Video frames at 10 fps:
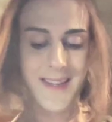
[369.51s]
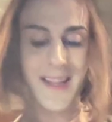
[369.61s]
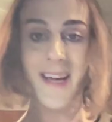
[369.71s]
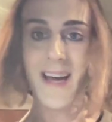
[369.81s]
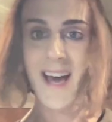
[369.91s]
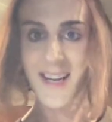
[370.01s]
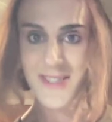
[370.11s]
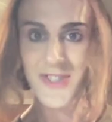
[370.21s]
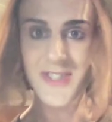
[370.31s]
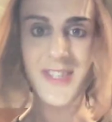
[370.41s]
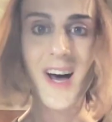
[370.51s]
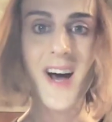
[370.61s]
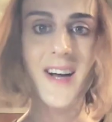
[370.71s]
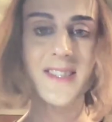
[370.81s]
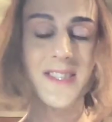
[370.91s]
like
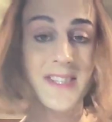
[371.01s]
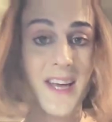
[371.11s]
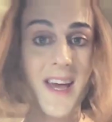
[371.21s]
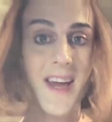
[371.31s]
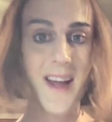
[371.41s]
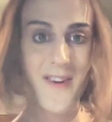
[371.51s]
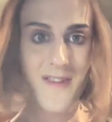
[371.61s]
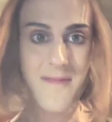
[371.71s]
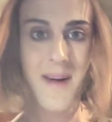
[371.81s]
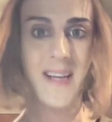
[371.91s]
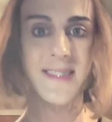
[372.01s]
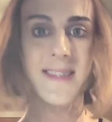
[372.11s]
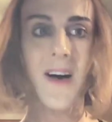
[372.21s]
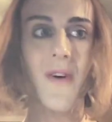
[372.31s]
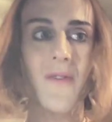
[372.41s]
exercise and taking care of
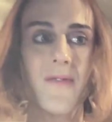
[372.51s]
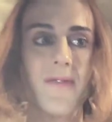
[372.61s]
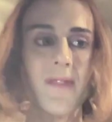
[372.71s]
myself.